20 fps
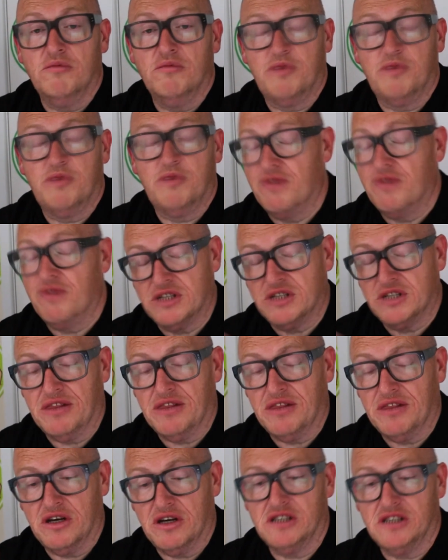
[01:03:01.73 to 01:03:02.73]
before
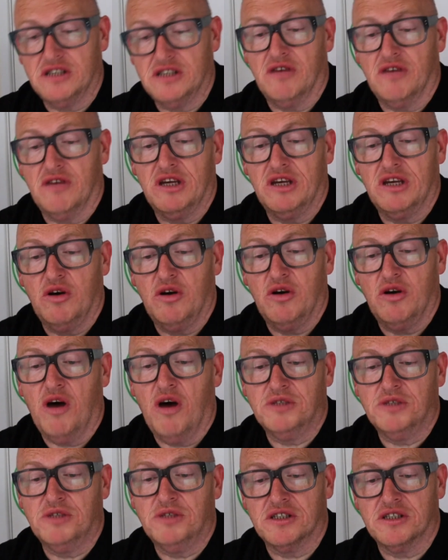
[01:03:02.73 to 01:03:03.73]
10:30, your
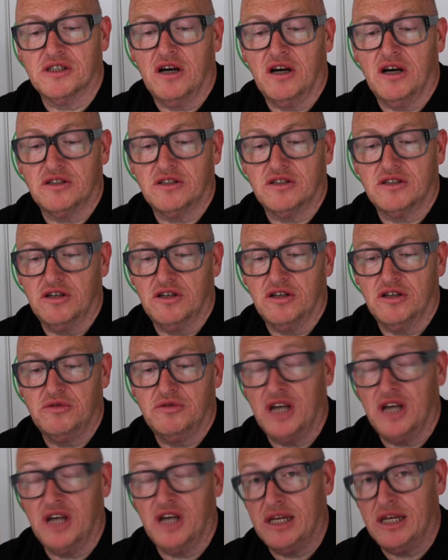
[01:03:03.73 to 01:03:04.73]
options are to
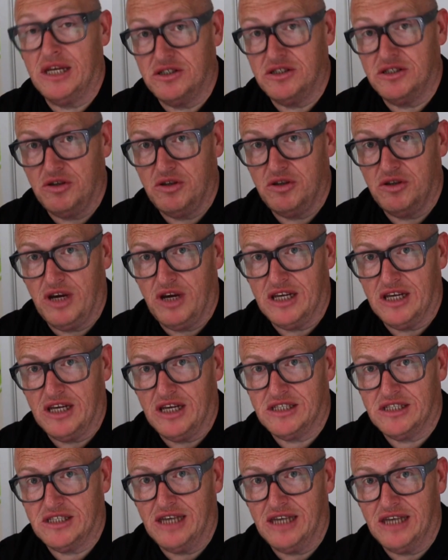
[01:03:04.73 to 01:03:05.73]
change your
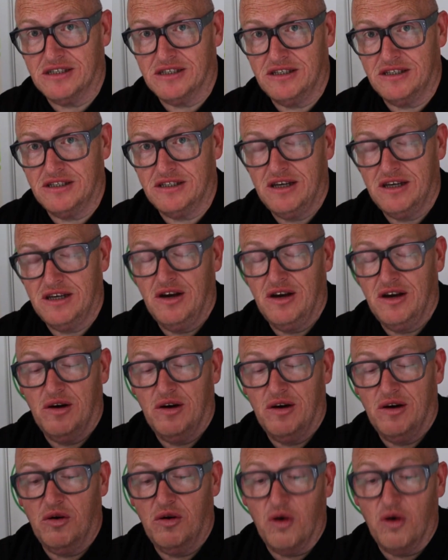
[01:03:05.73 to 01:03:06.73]
English lesson,
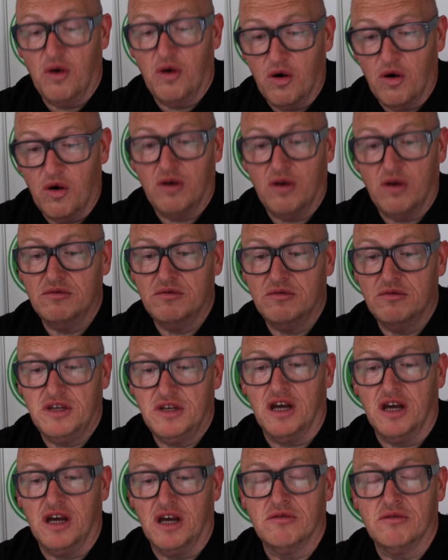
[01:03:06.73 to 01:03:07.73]
or you
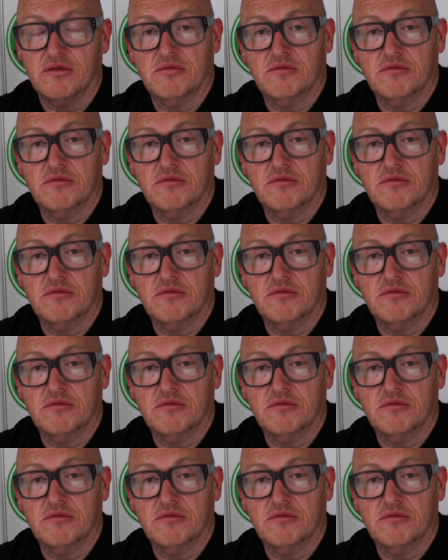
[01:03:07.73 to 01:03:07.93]
know,